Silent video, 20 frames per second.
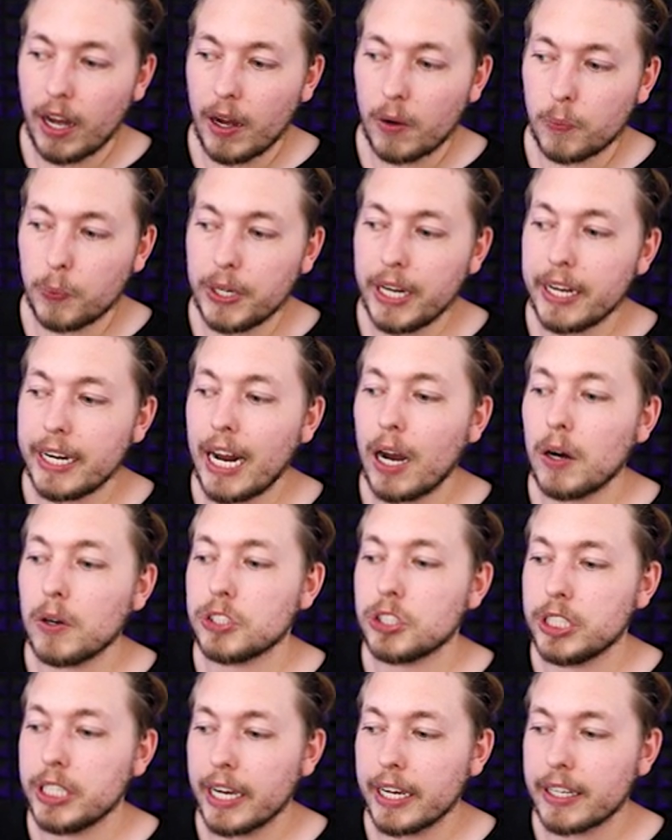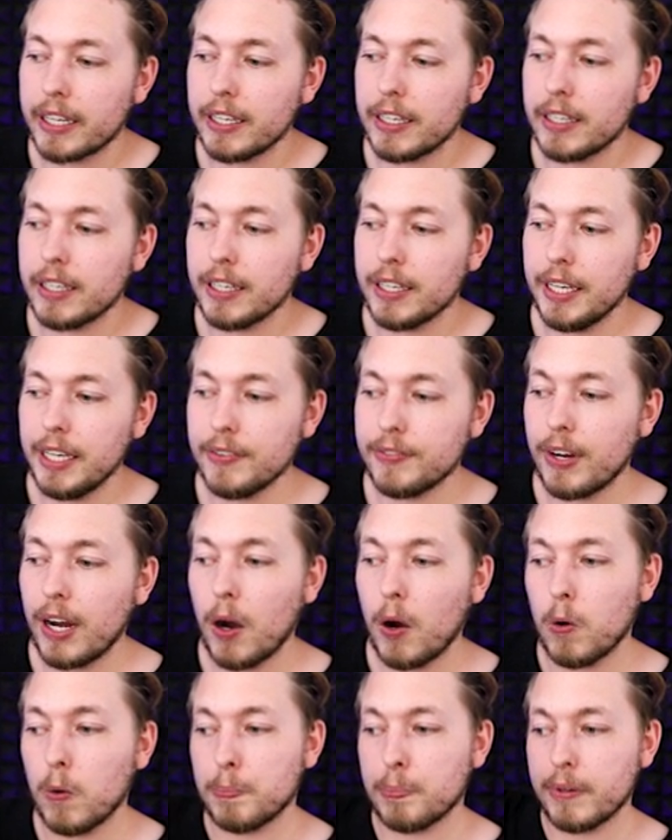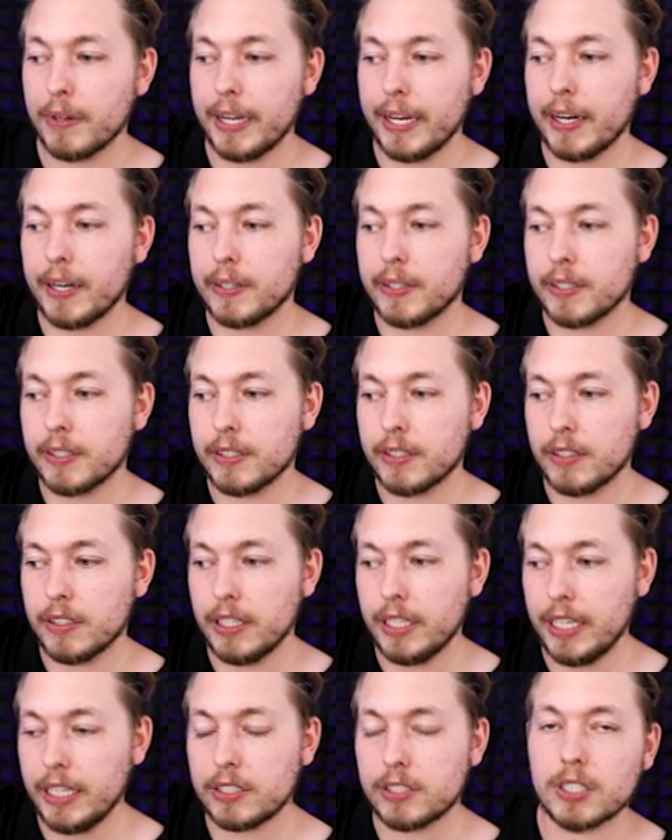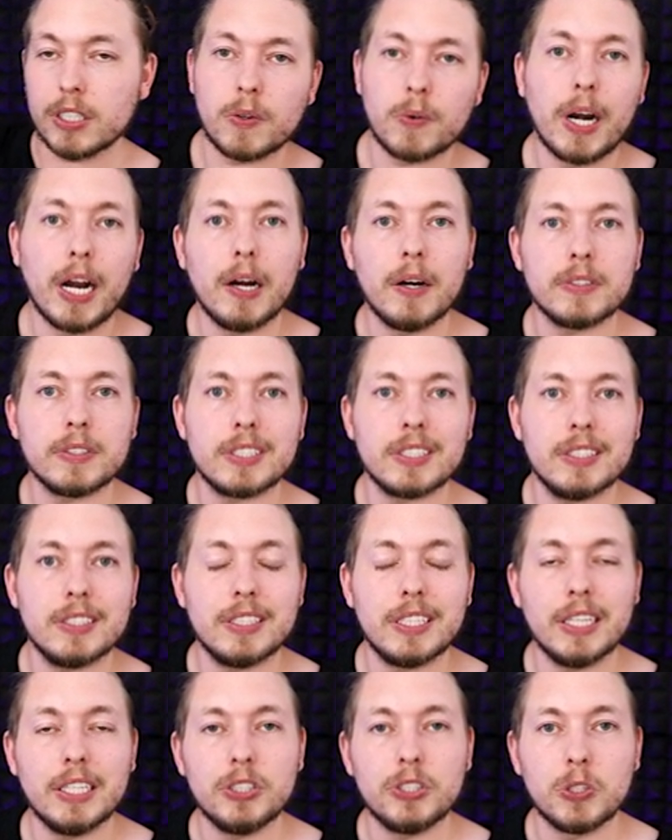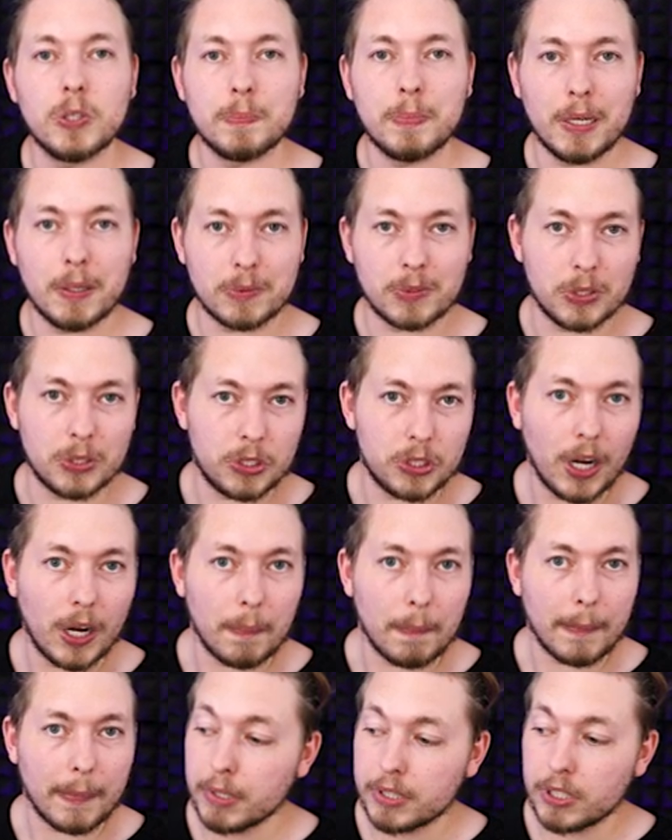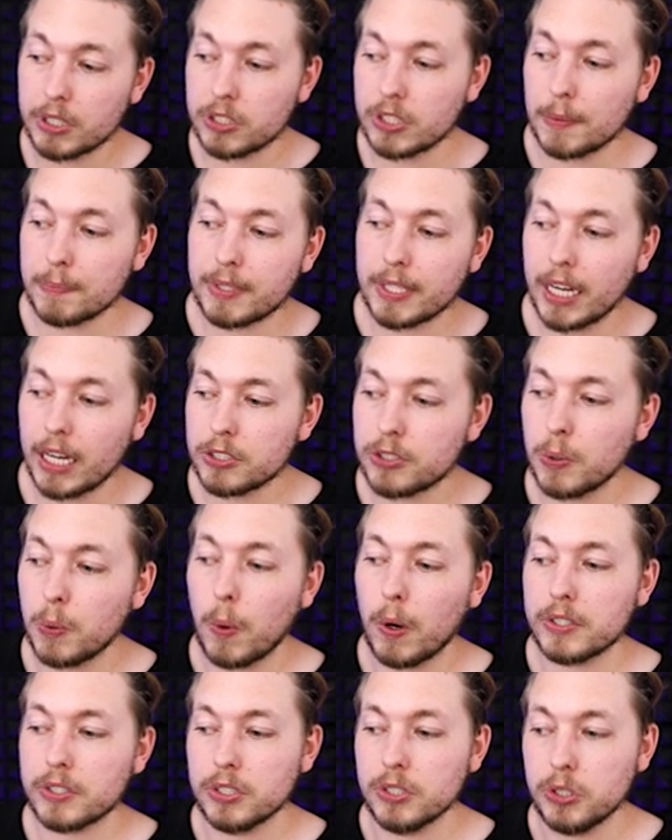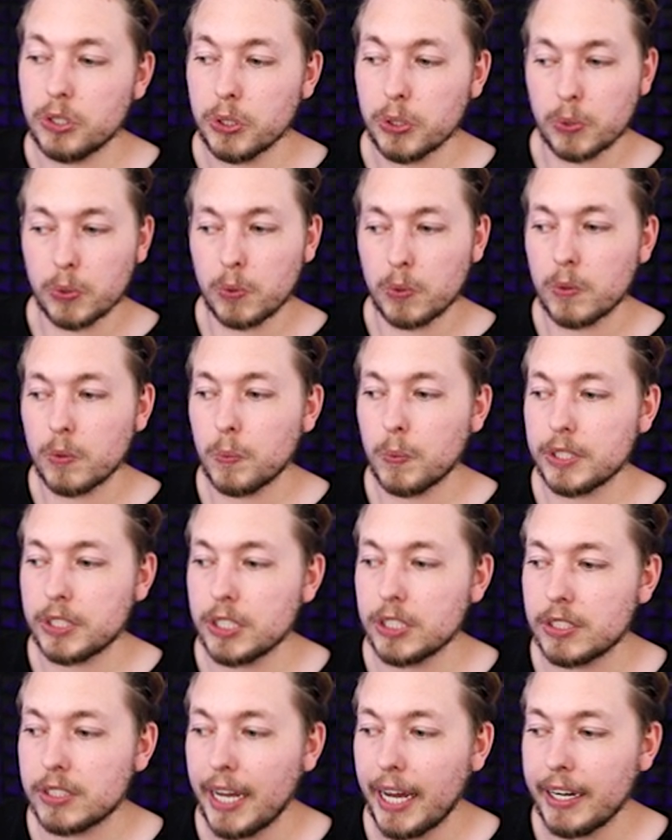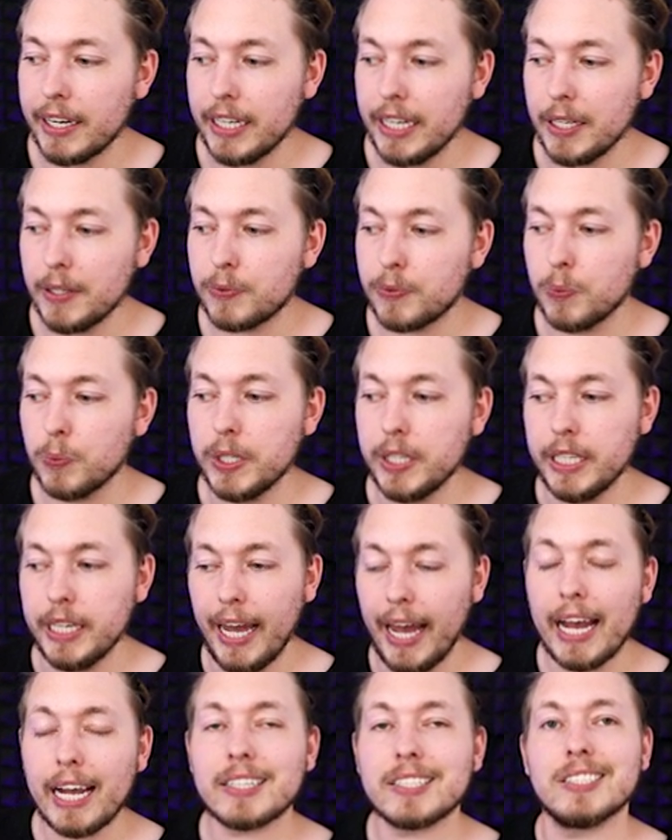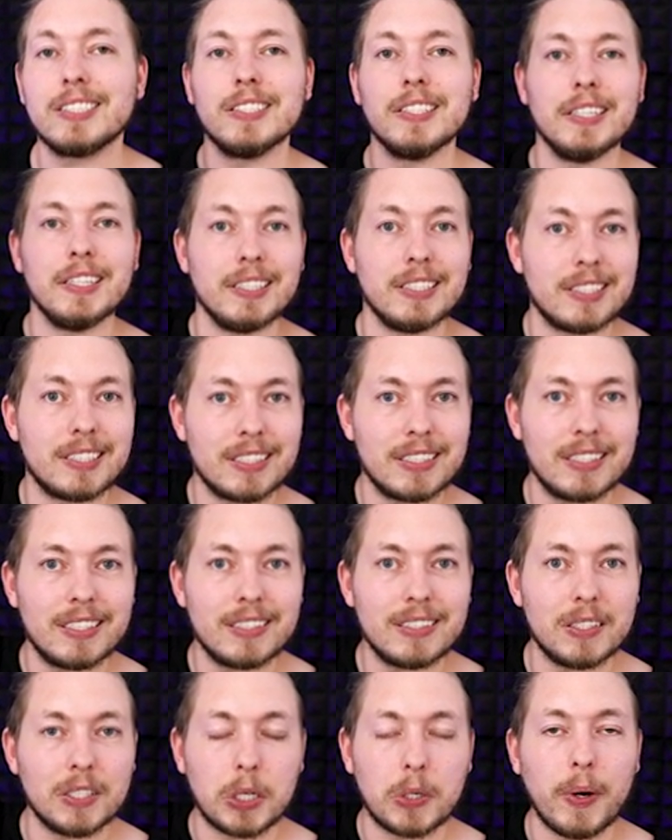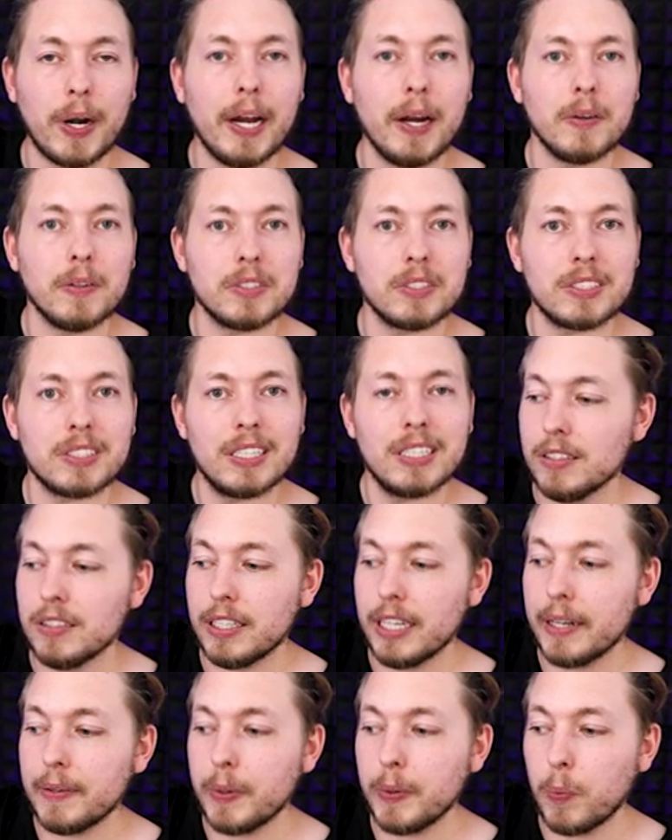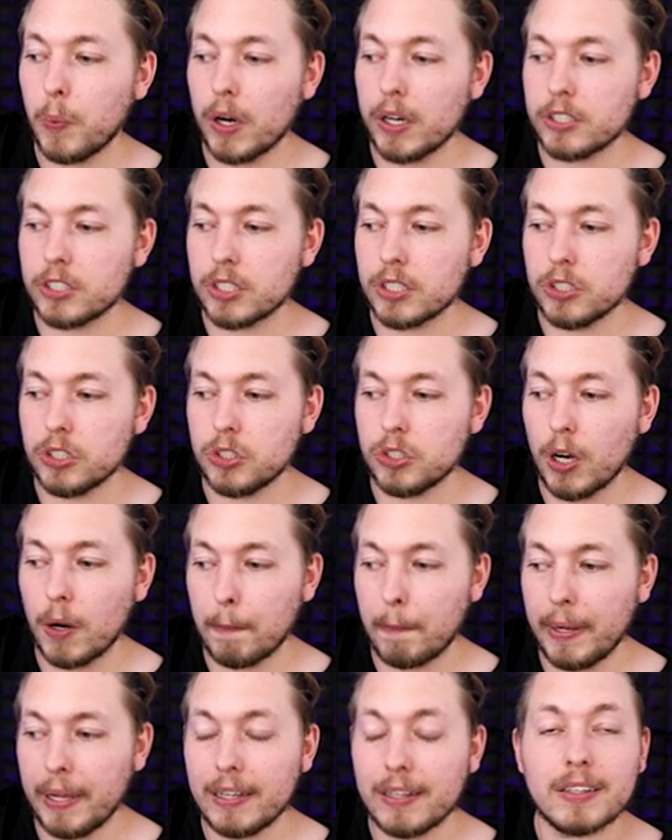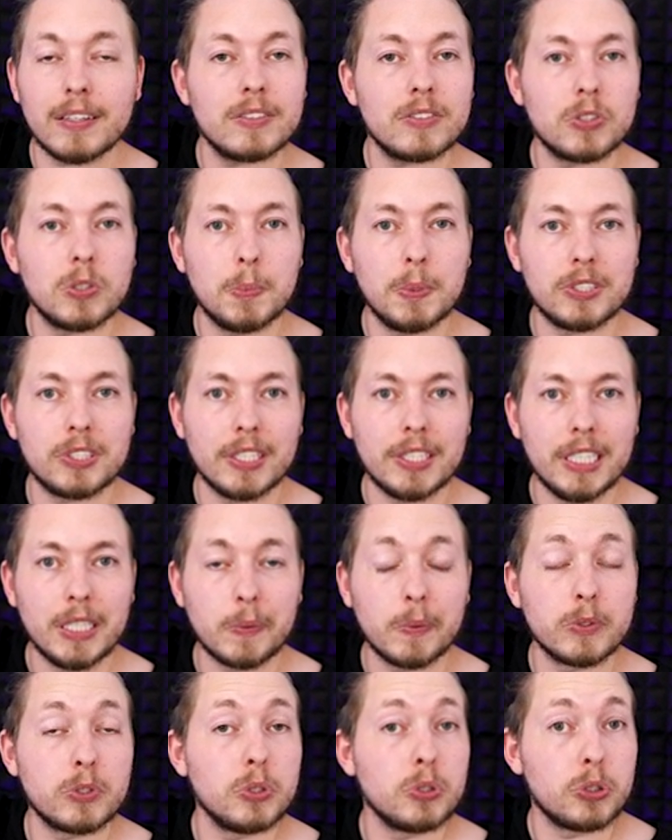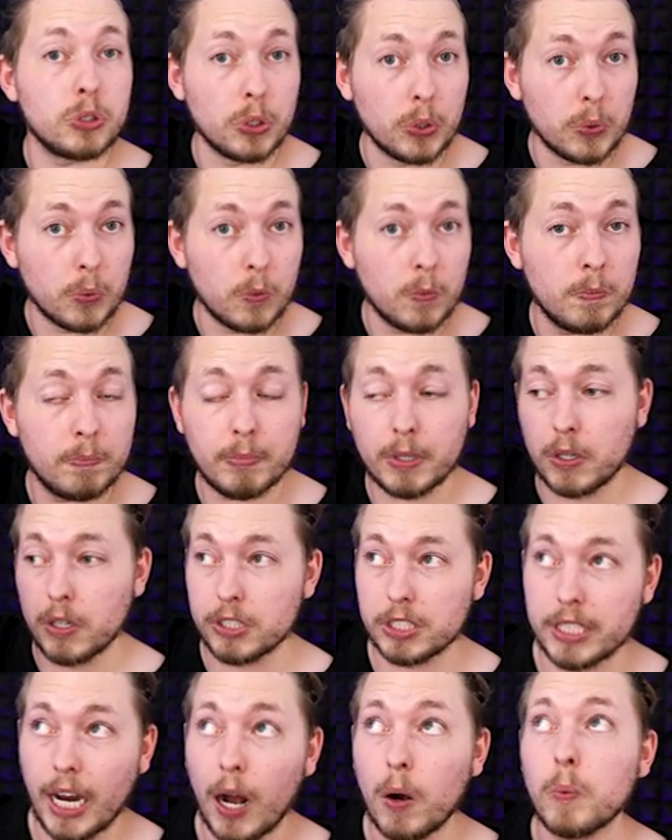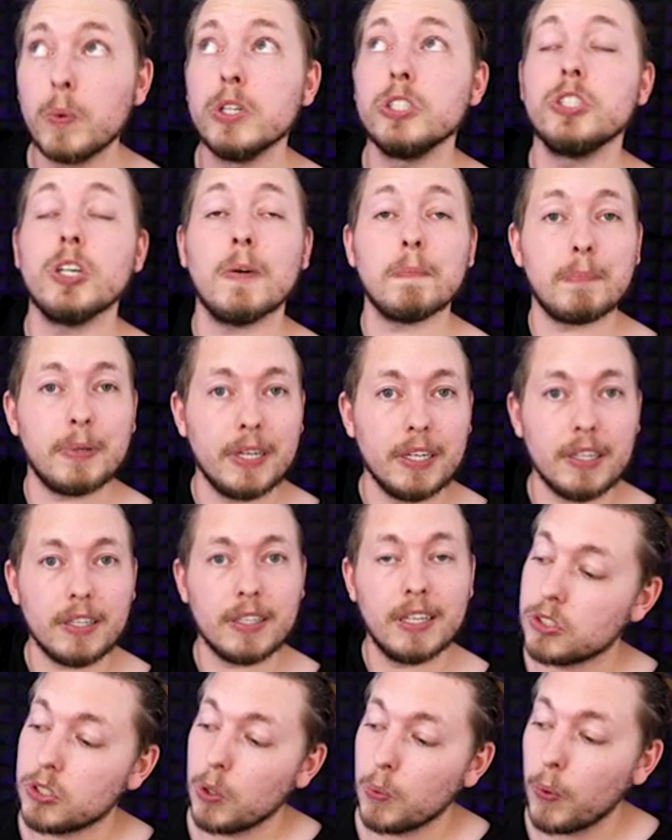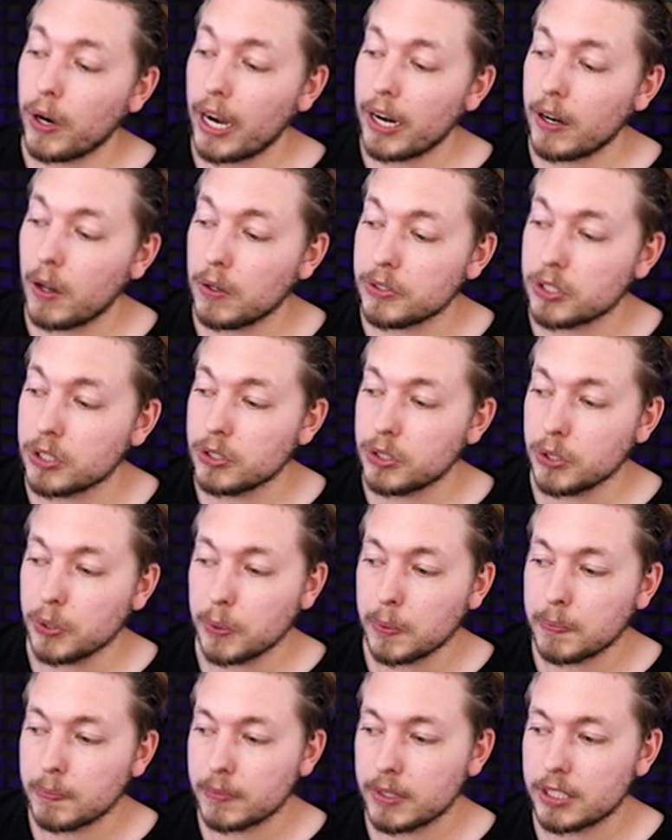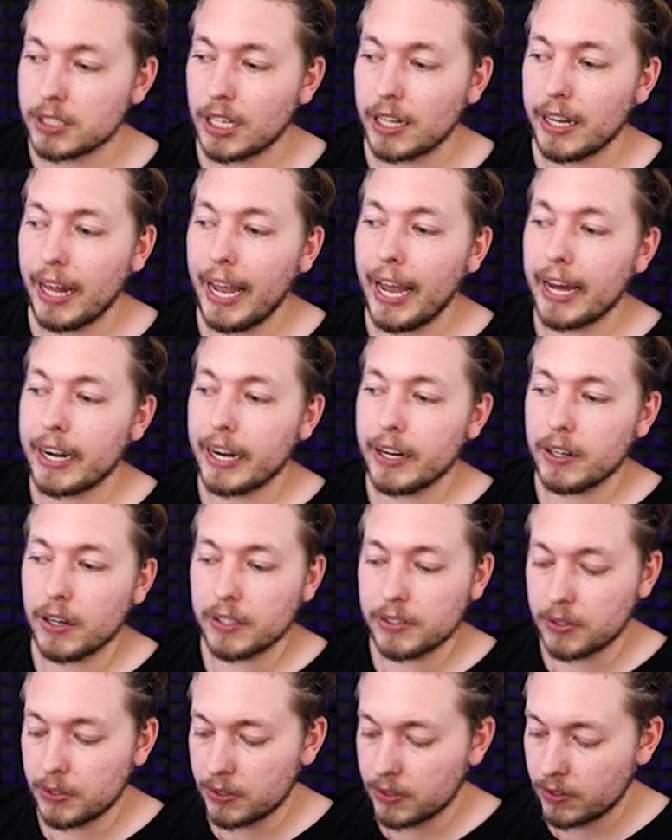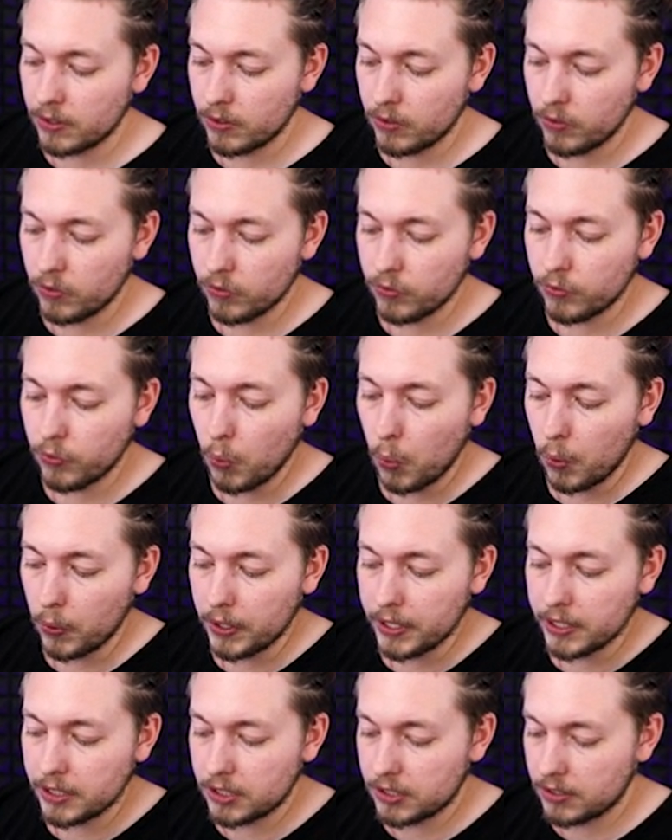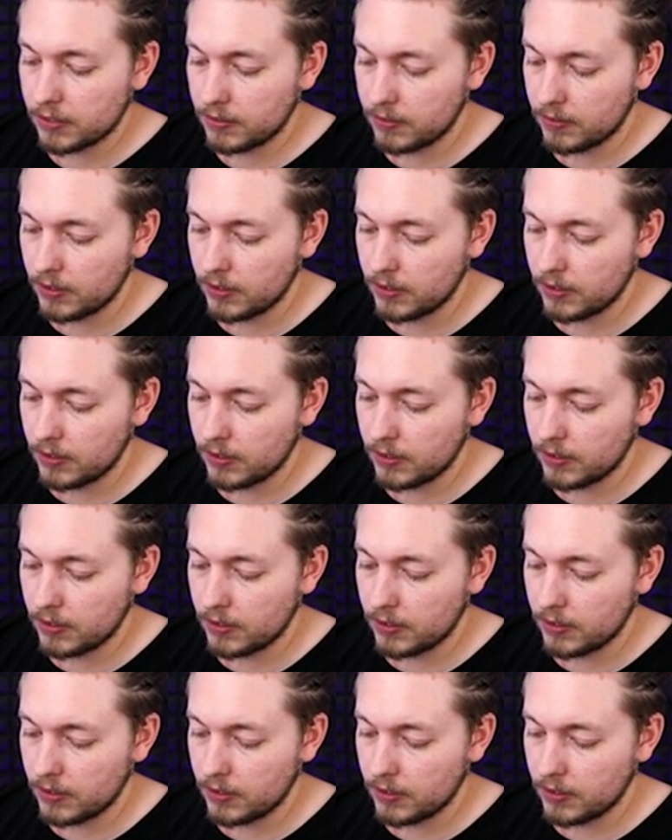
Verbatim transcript: uh, we are now checking if our player hits the ground, then he should be able to jump. But there's something else we want to do, which is that if we exit the ground, then we want jumping to be set equal to true, because now we're jumping. So what I'll also do is I'll add another void